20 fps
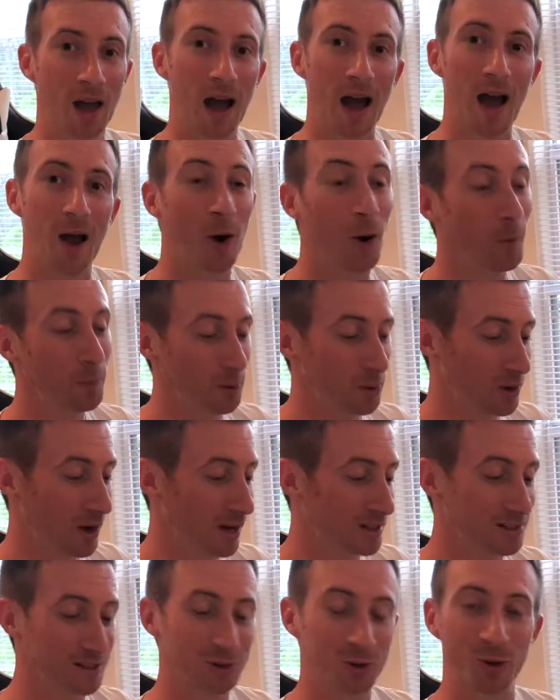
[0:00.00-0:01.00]
I hope you
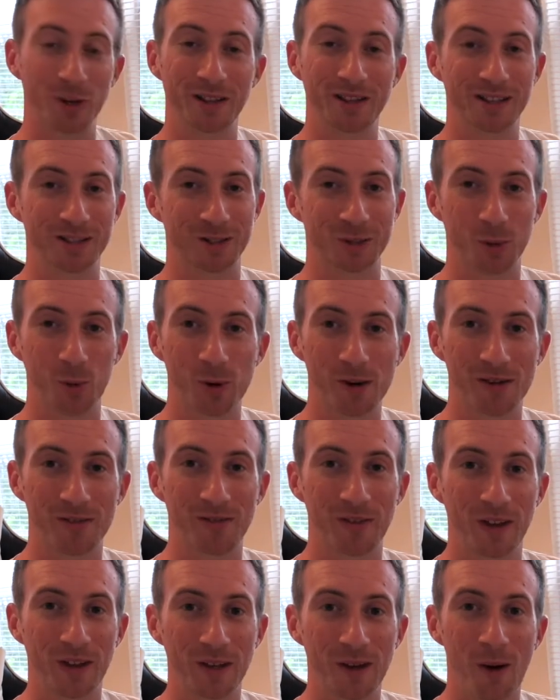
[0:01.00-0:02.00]
guys enjoyed this shorter
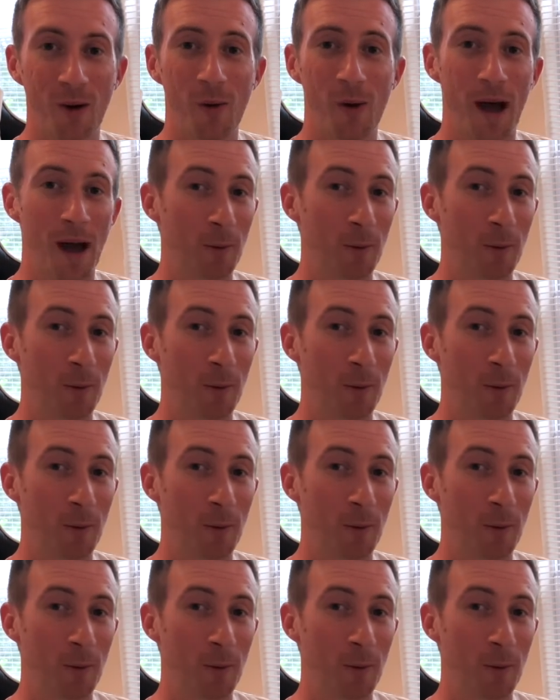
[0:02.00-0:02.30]
video.